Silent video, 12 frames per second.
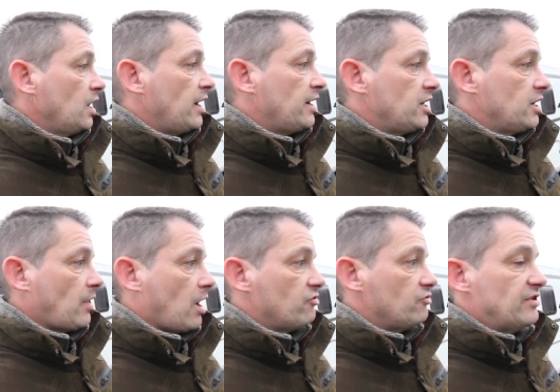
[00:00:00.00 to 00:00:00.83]

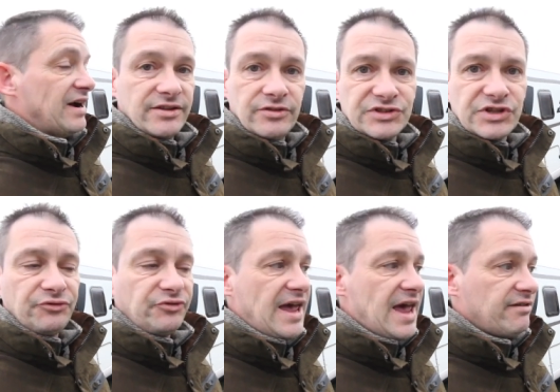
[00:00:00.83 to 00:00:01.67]
Um, right, there's a
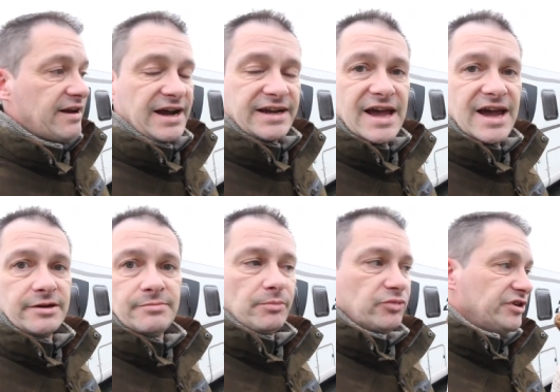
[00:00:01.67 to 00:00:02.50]
fairy. I can't
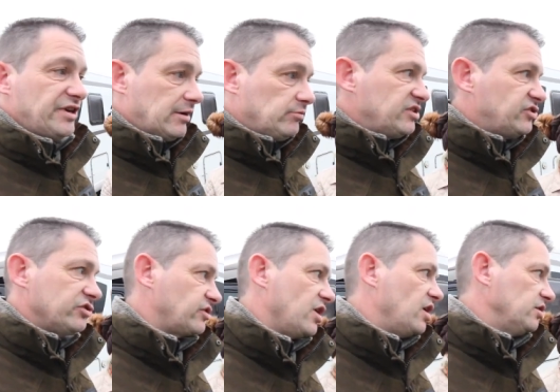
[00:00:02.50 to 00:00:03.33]
remember her name. Let's
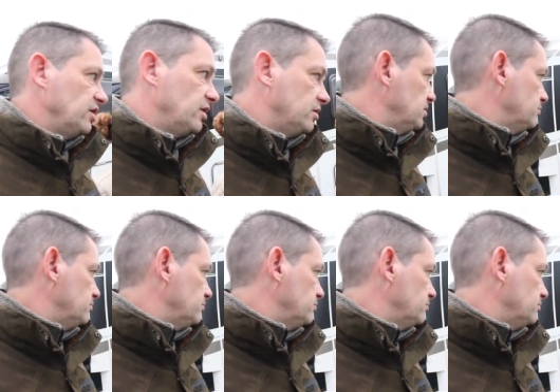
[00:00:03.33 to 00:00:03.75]
just call her